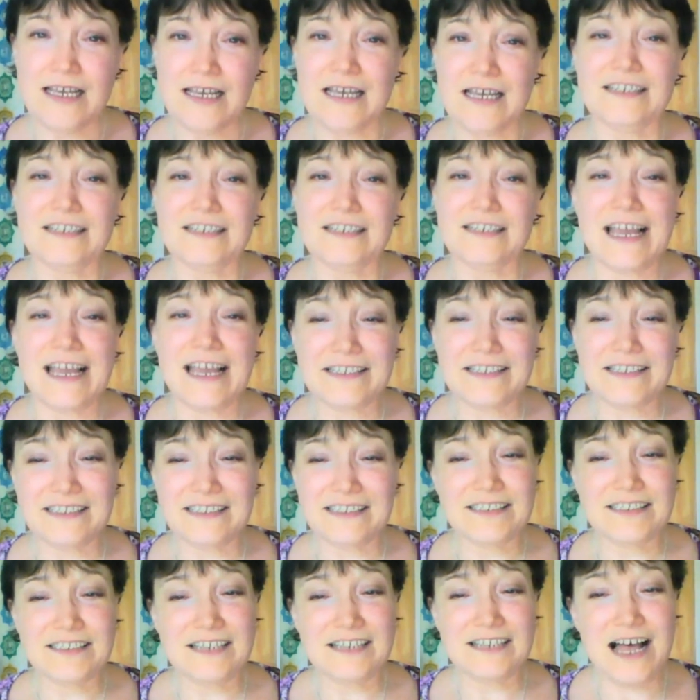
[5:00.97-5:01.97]

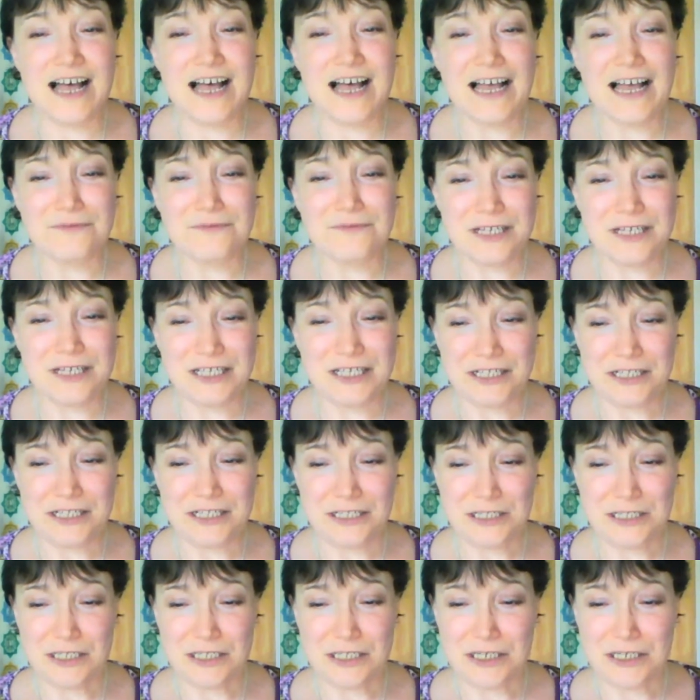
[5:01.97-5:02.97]
Next, I
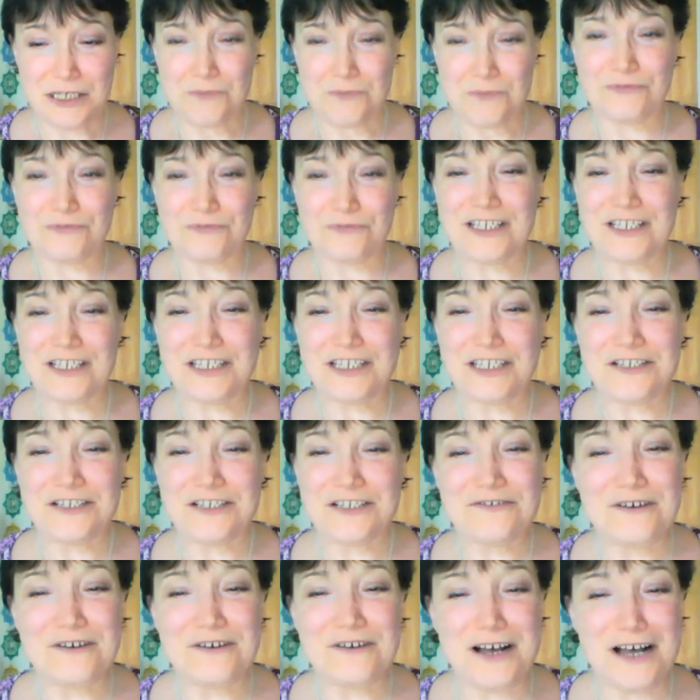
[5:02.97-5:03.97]
will bring
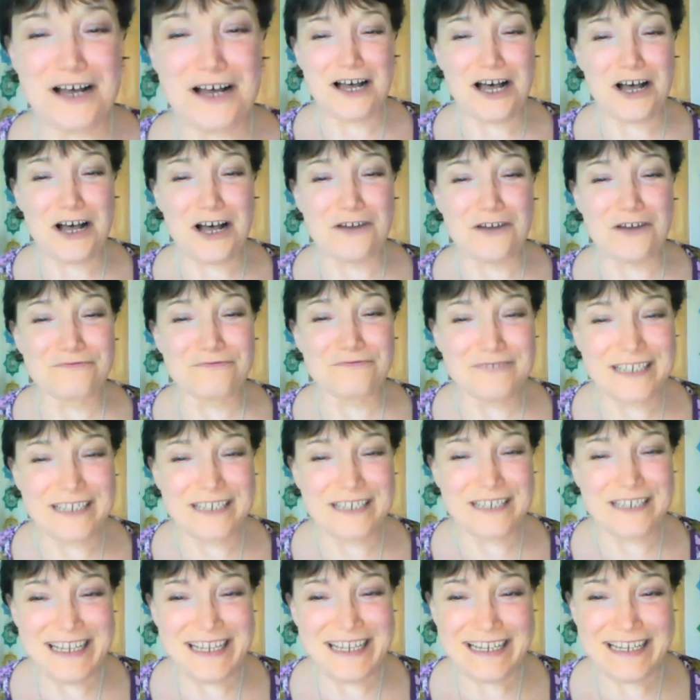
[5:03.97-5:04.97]
you a
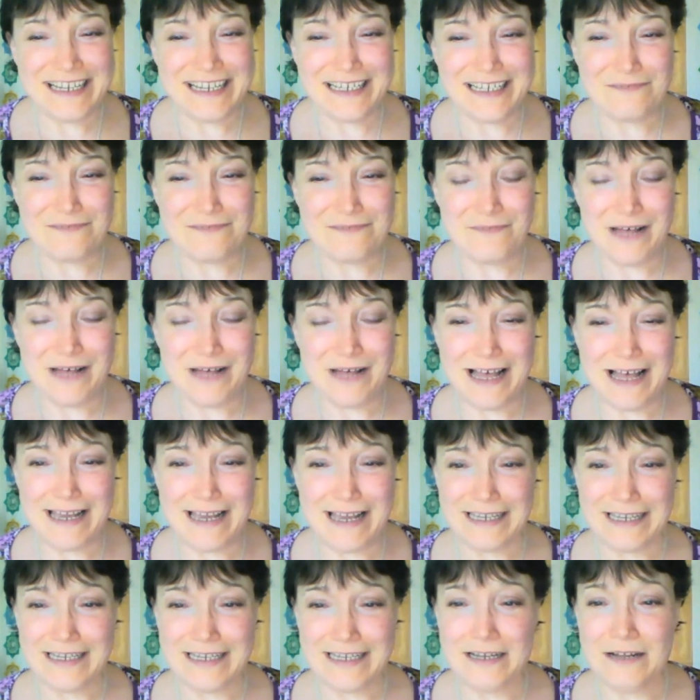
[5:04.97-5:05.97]
reading
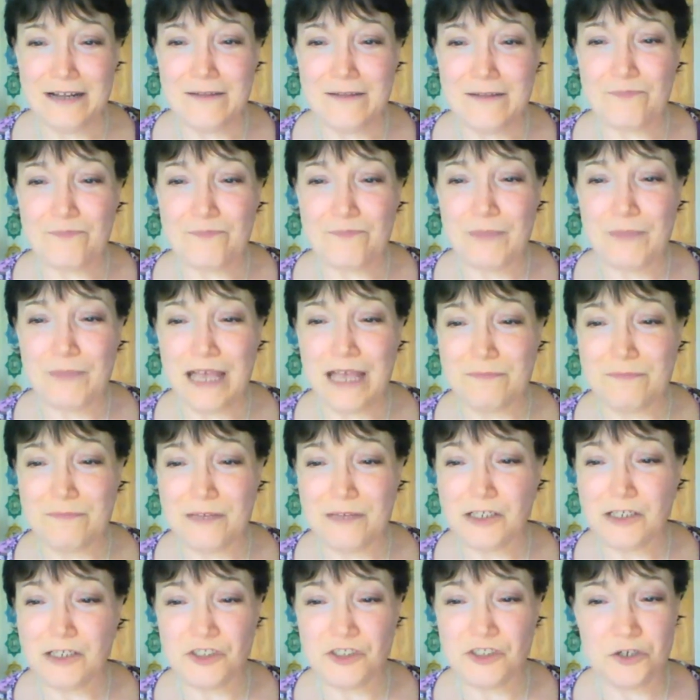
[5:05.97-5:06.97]
by
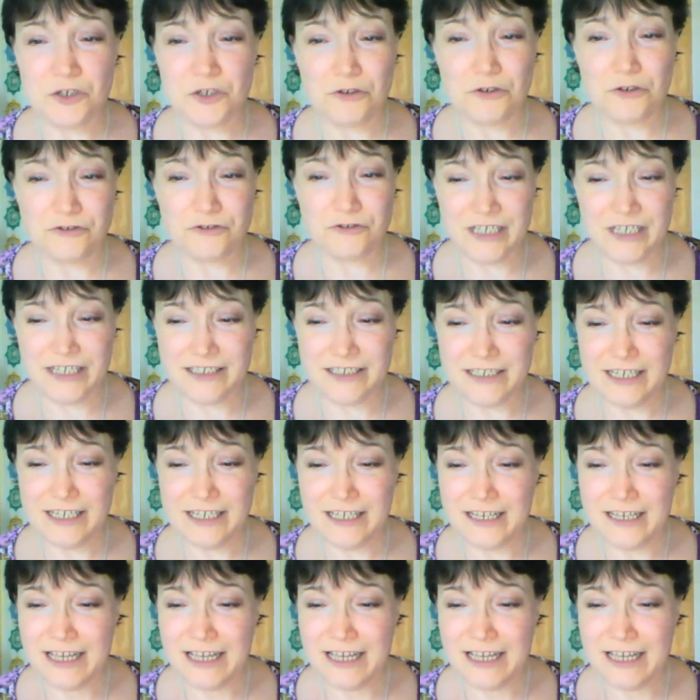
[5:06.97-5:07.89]
Pema Chodron.